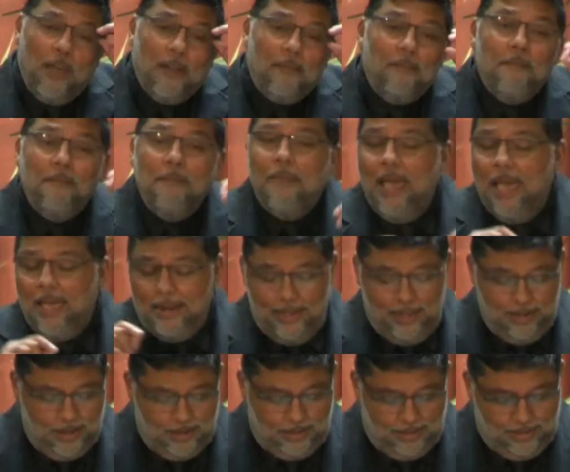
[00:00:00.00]
with
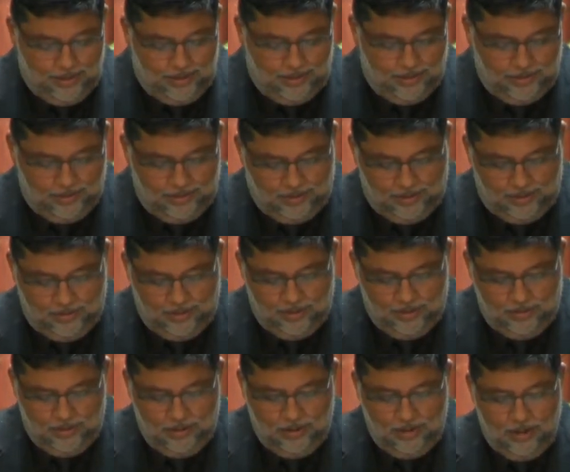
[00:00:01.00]
many others,
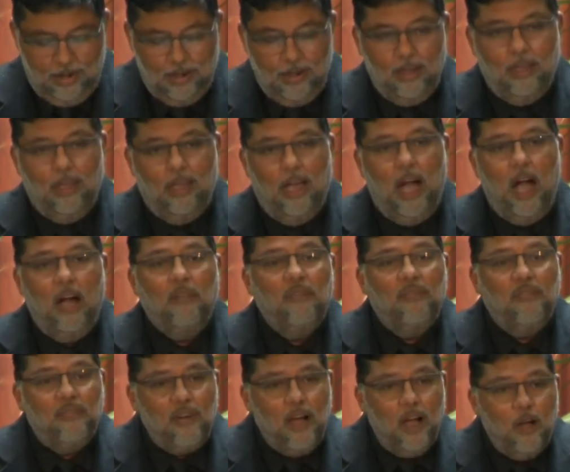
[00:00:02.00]
are
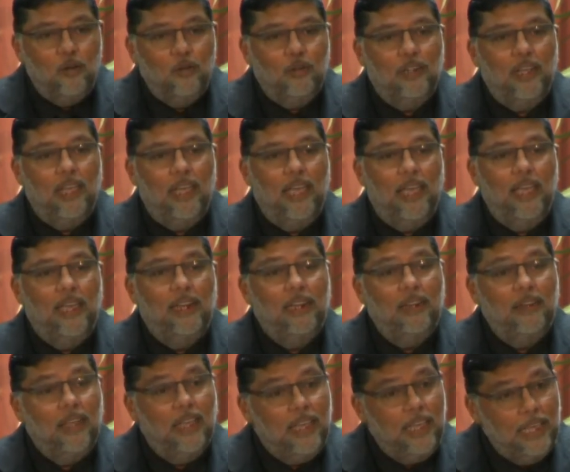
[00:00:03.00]
found
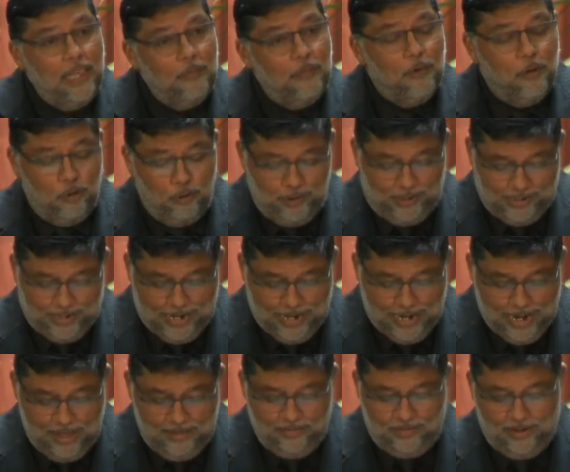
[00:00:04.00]
in Hebrews
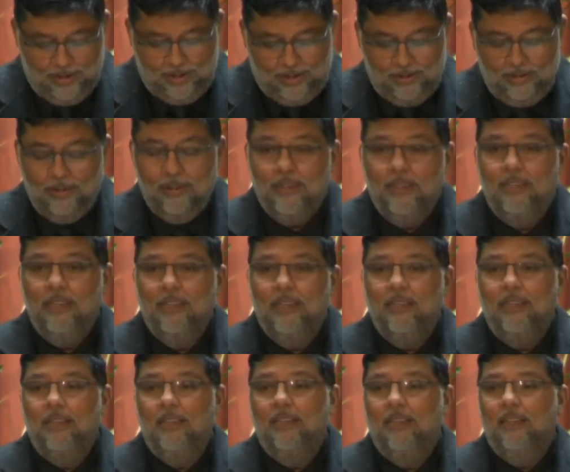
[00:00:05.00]
11.
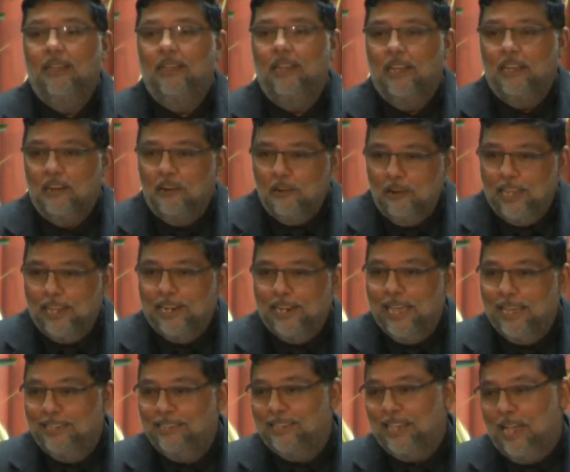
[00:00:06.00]
The great
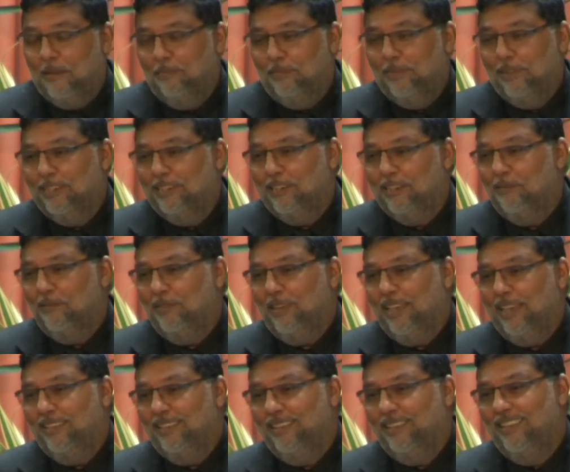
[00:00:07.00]
examples of
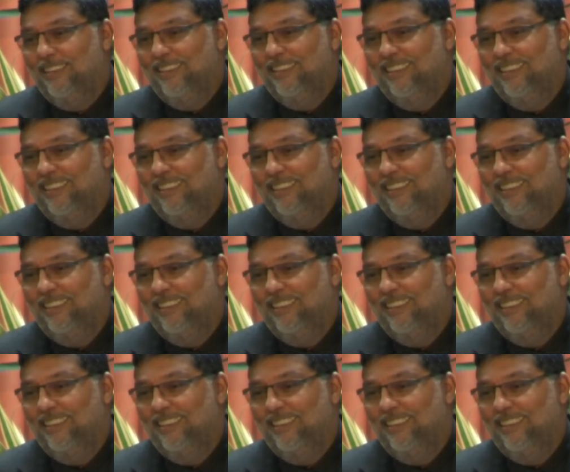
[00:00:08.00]
faith.